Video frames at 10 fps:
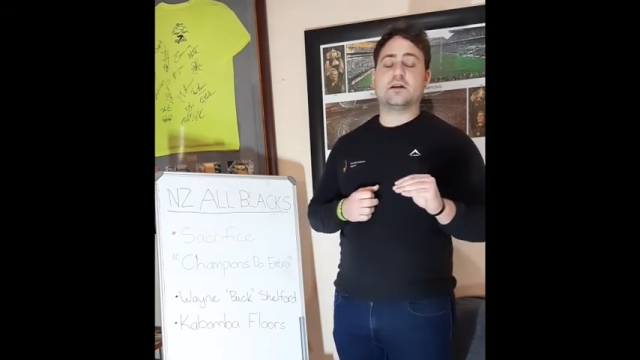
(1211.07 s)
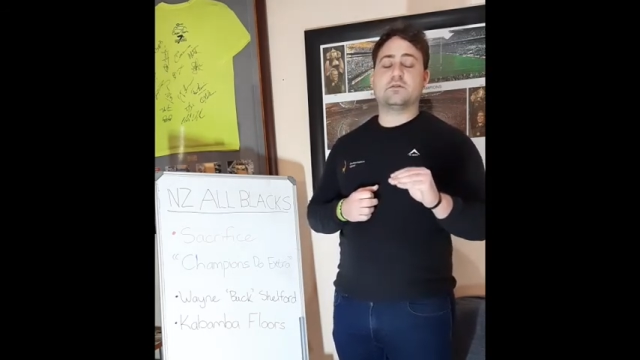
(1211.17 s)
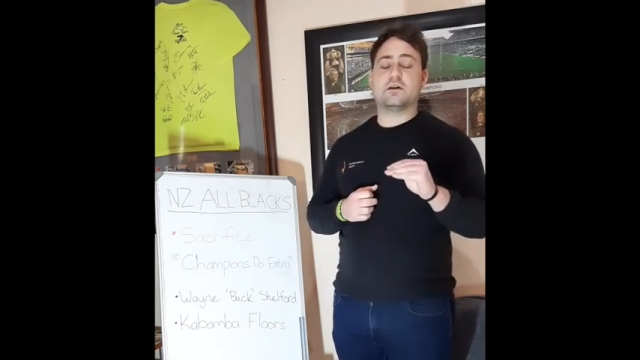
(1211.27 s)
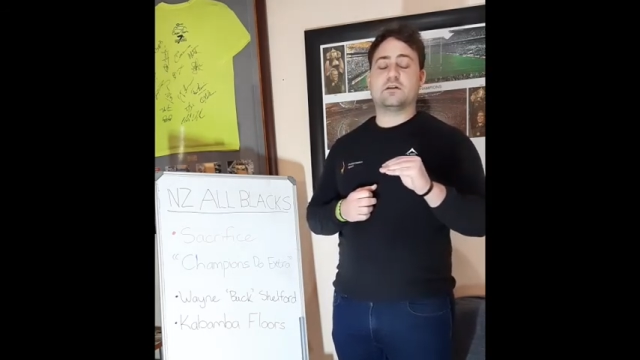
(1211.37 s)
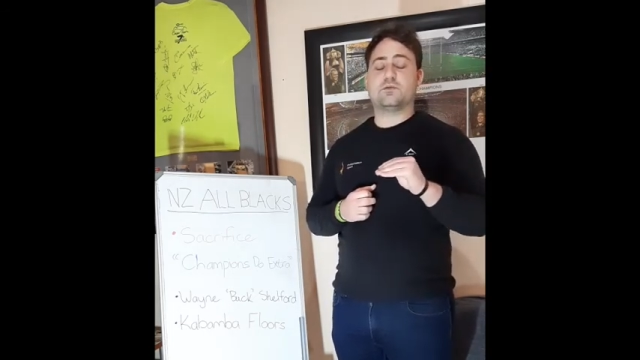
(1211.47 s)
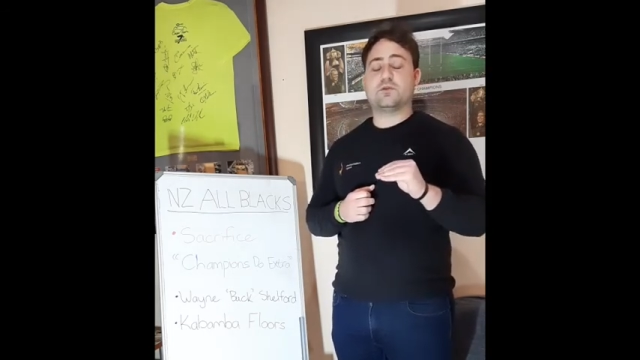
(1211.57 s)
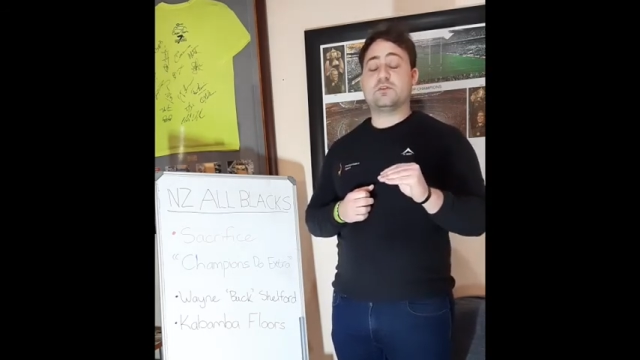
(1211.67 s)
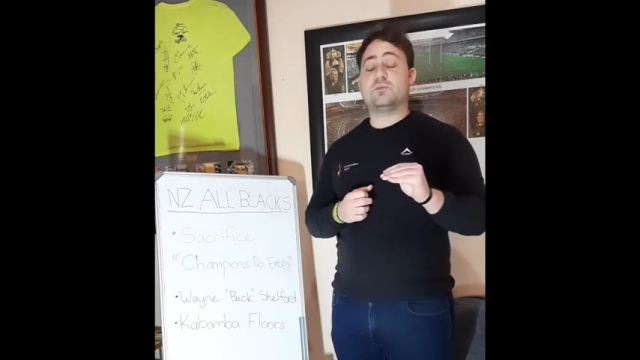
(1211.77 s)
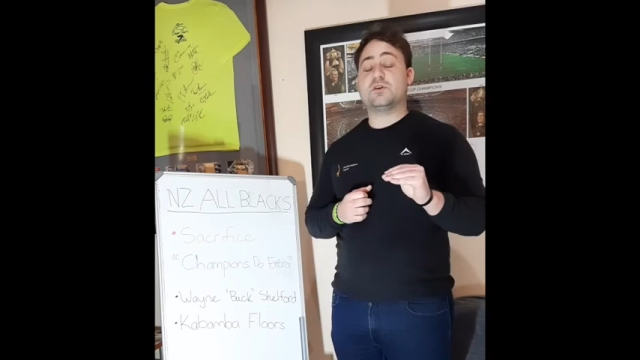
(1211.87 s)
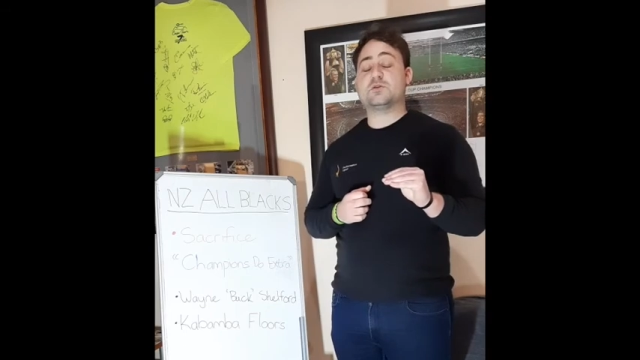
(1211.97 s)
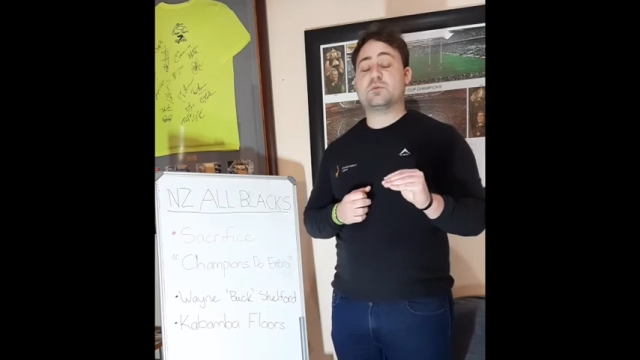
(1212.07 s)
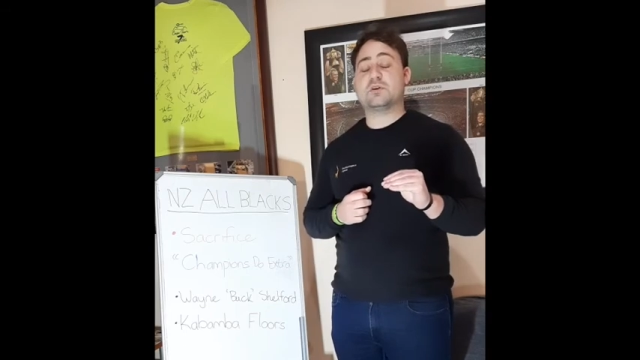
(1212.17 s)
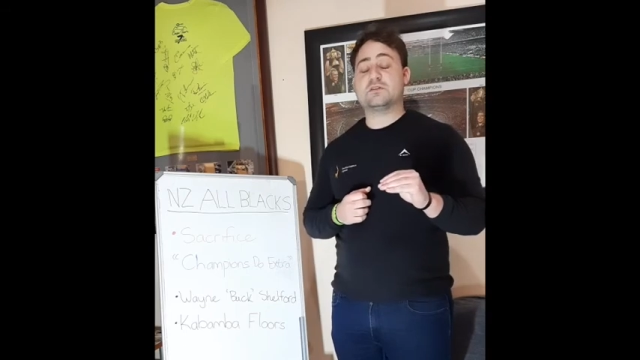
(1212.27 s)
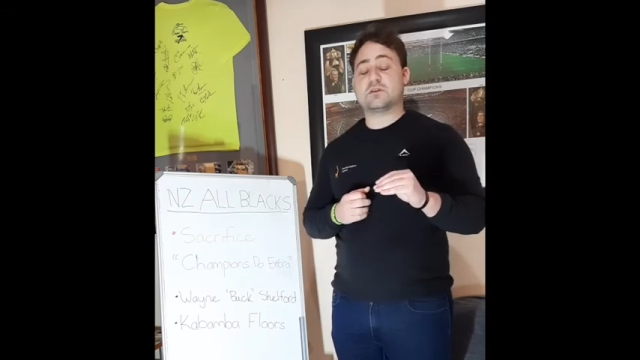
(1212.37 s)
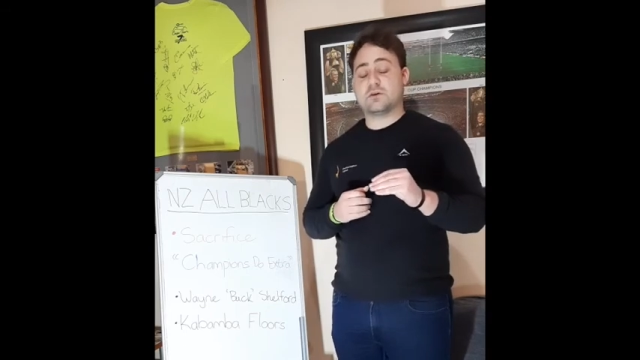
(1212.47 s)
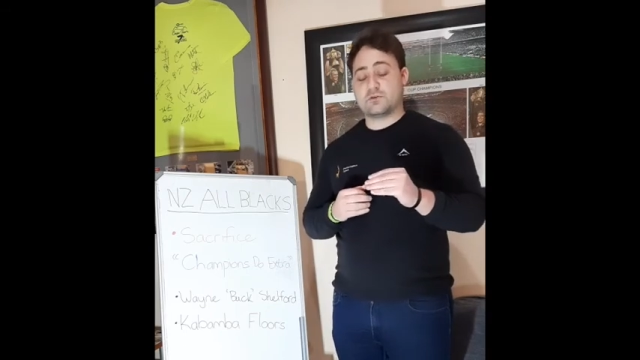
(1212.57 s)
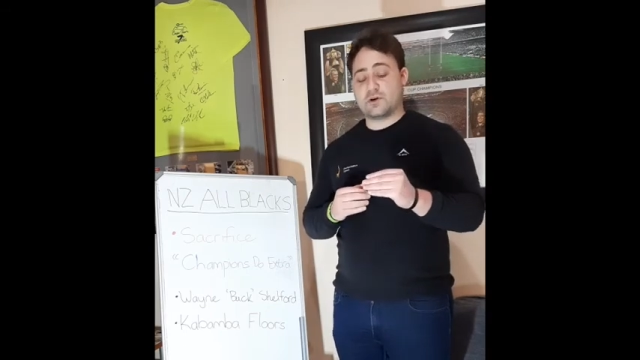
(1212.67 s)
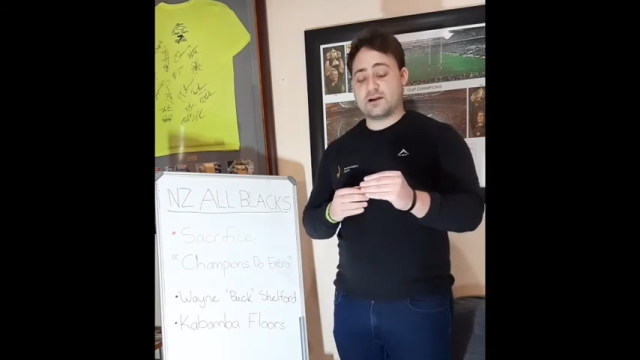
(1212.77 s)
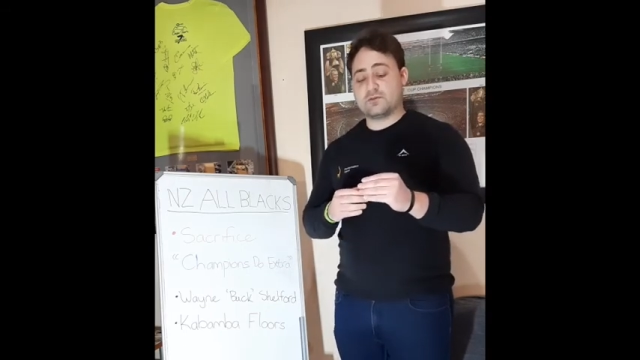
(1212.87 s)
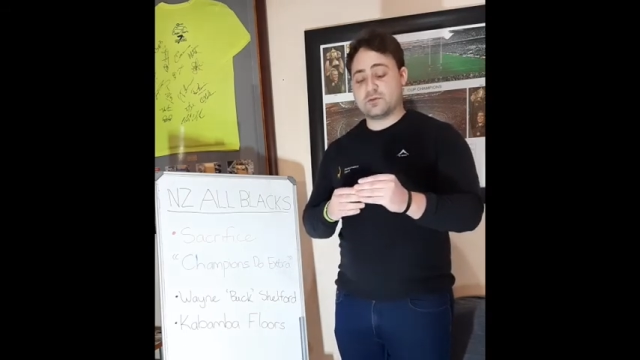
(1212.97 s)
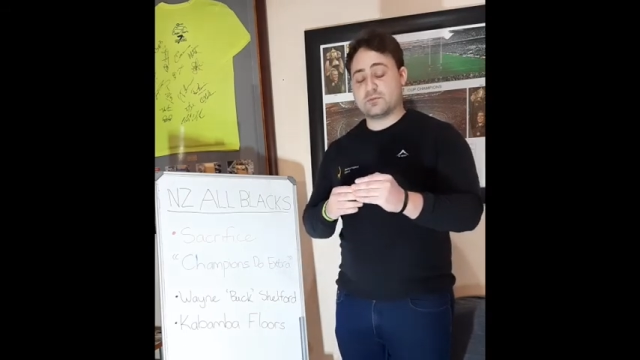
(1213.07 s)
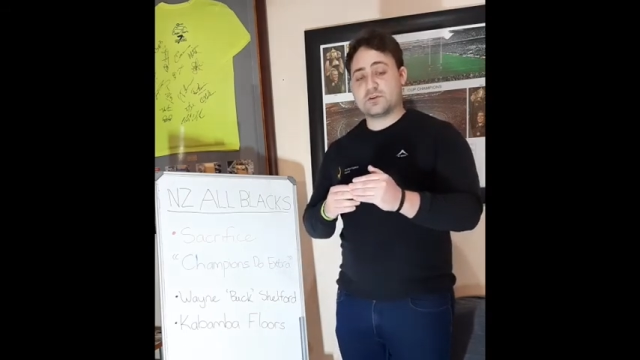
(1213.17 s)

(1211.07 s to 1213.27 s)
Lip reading: if they're a 50-meter sprint, they'll run from